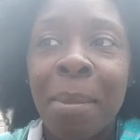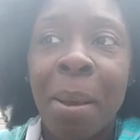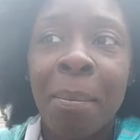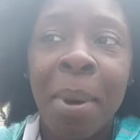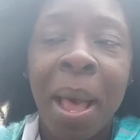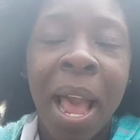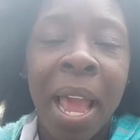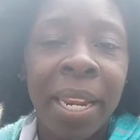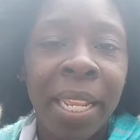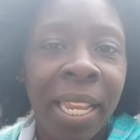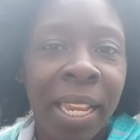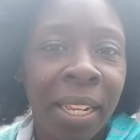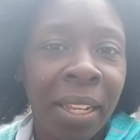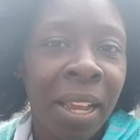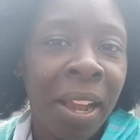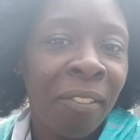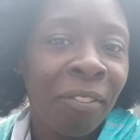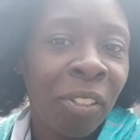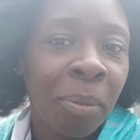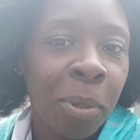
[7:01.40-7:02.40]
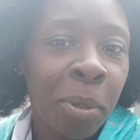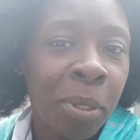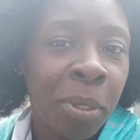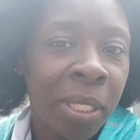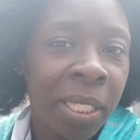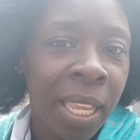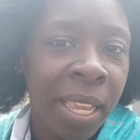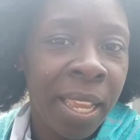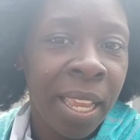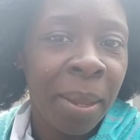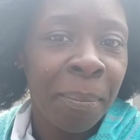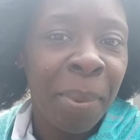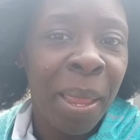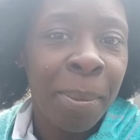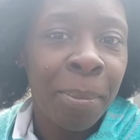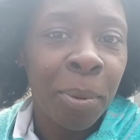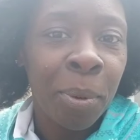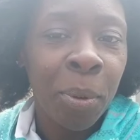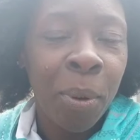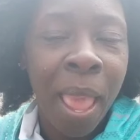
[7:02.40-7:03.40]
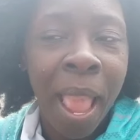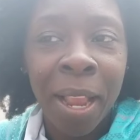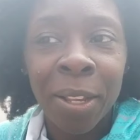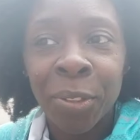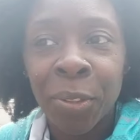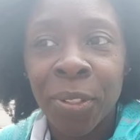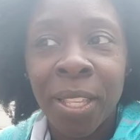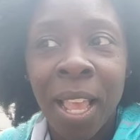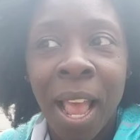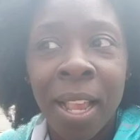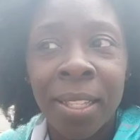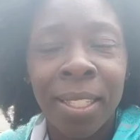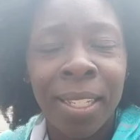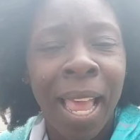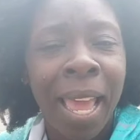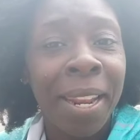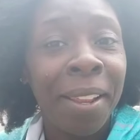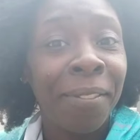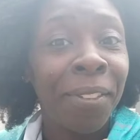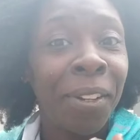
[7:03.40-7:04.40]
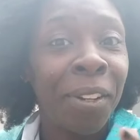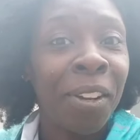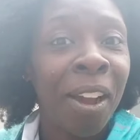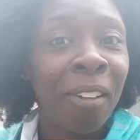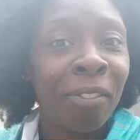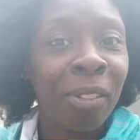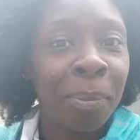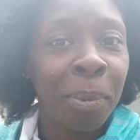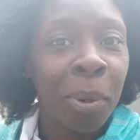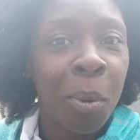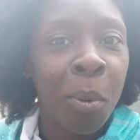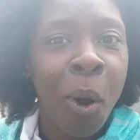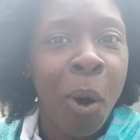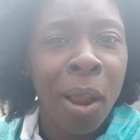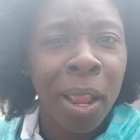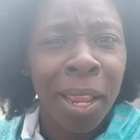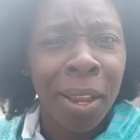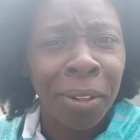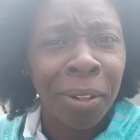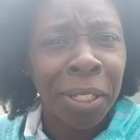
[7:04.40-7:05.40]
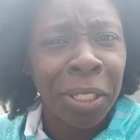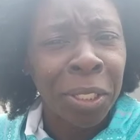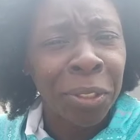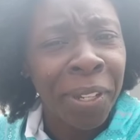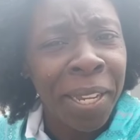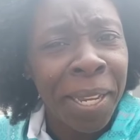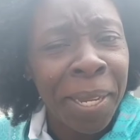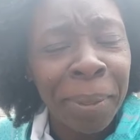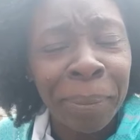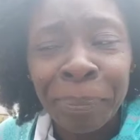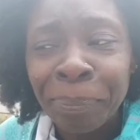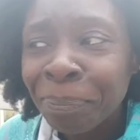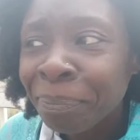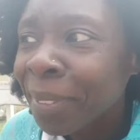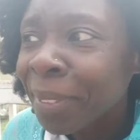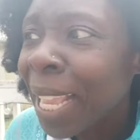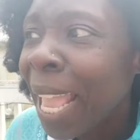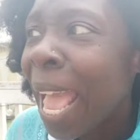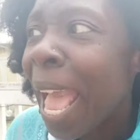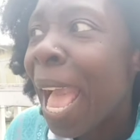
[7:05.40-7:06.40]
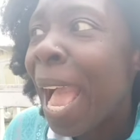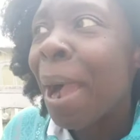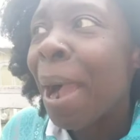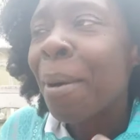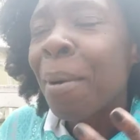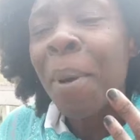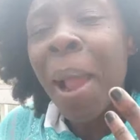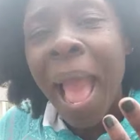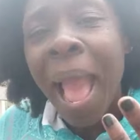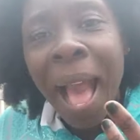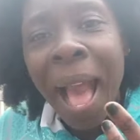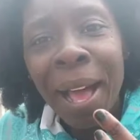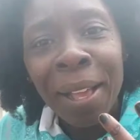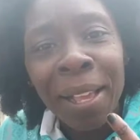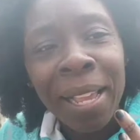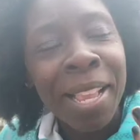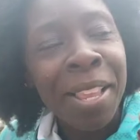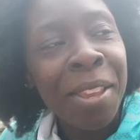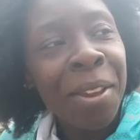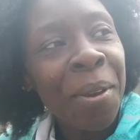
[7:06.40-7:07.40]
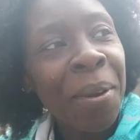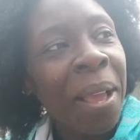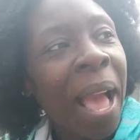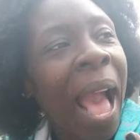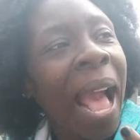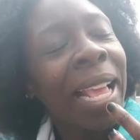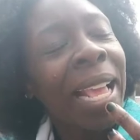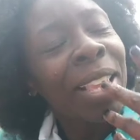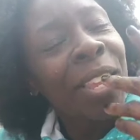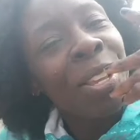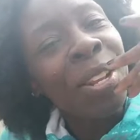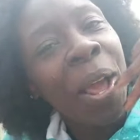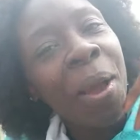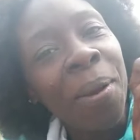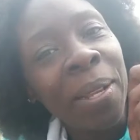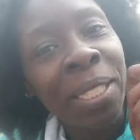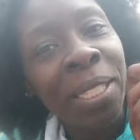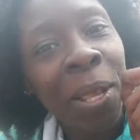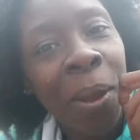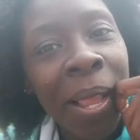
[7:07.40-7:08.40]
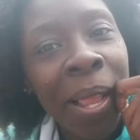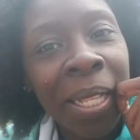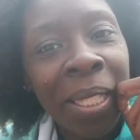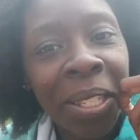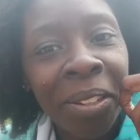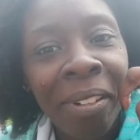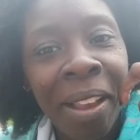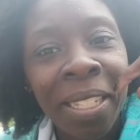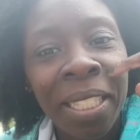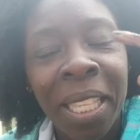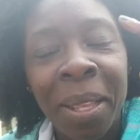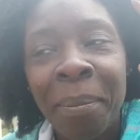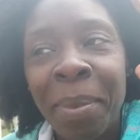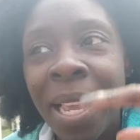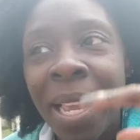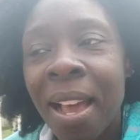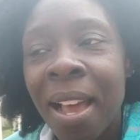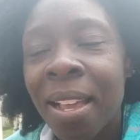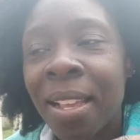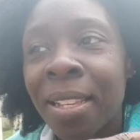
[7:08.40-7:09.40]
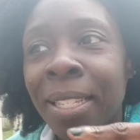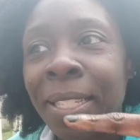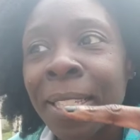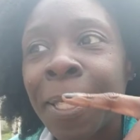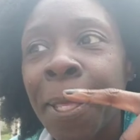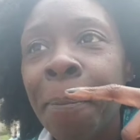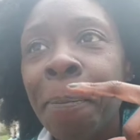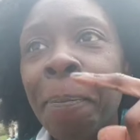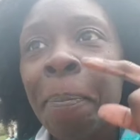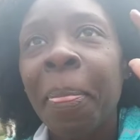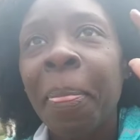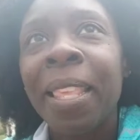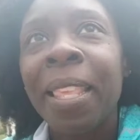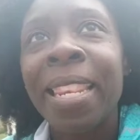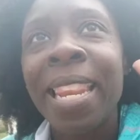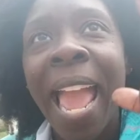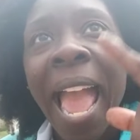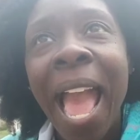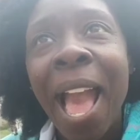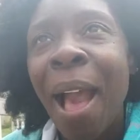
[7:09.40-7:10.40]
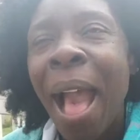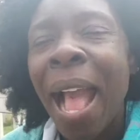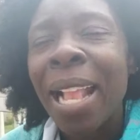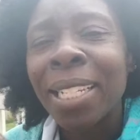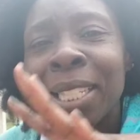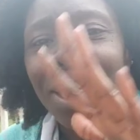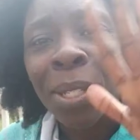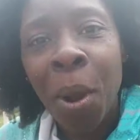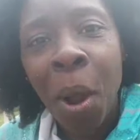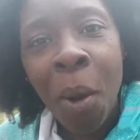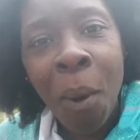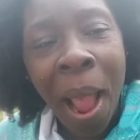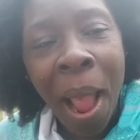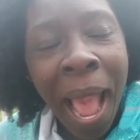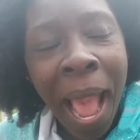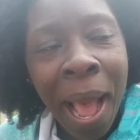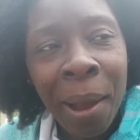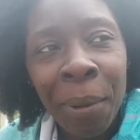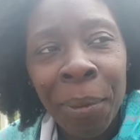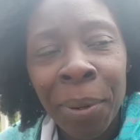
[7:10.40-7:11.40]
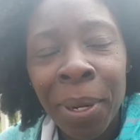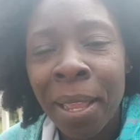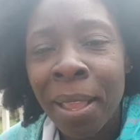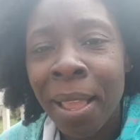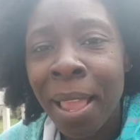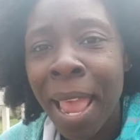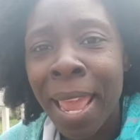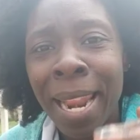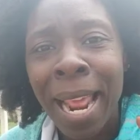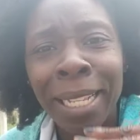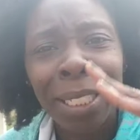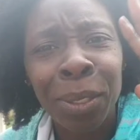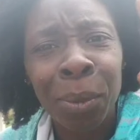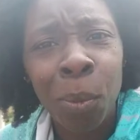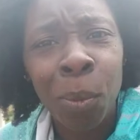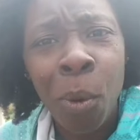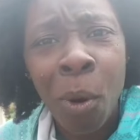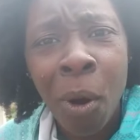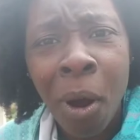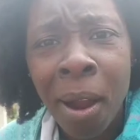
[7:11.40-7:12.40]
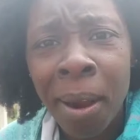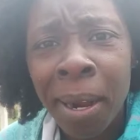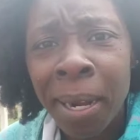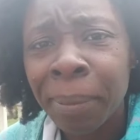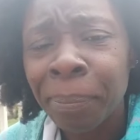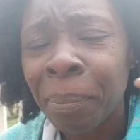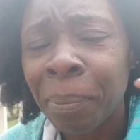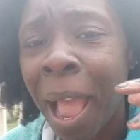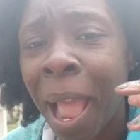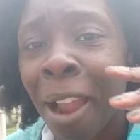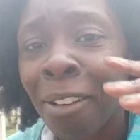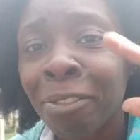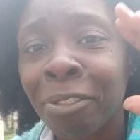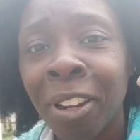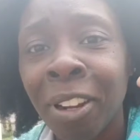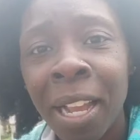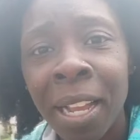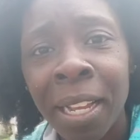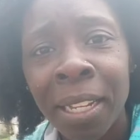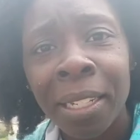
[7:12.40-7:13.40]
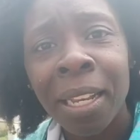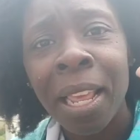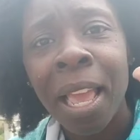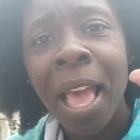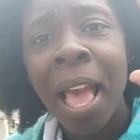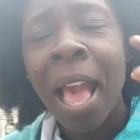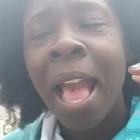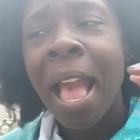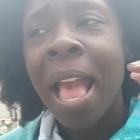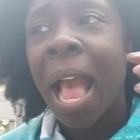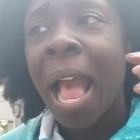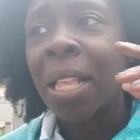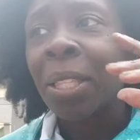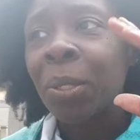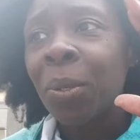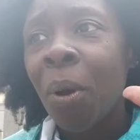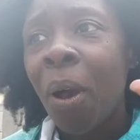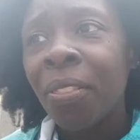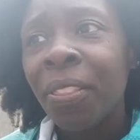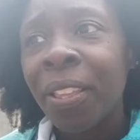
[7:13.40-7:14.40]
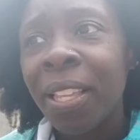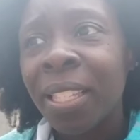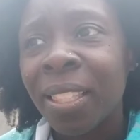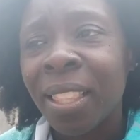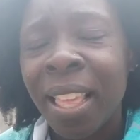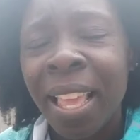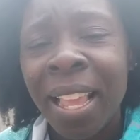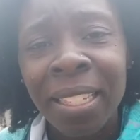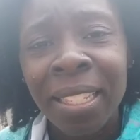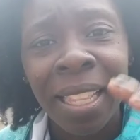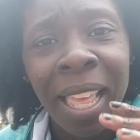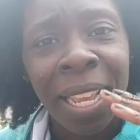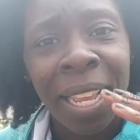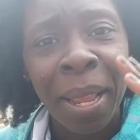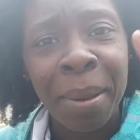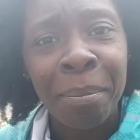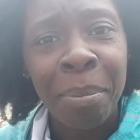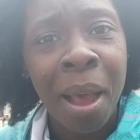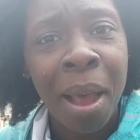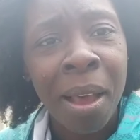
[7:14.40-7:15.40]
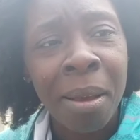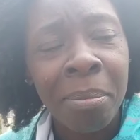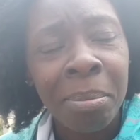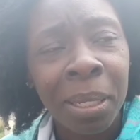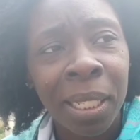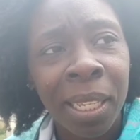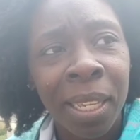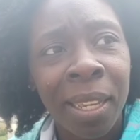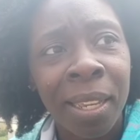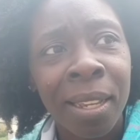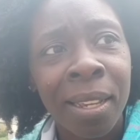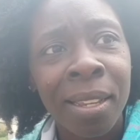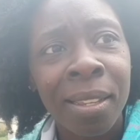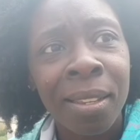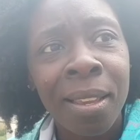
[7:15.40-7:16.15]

body and comfortable seeing people exercising. I didn't feel comfortable walking on the street. Wow, you know, it's so interesting because now I just go out and I just walk, I run, I do all these things like in public,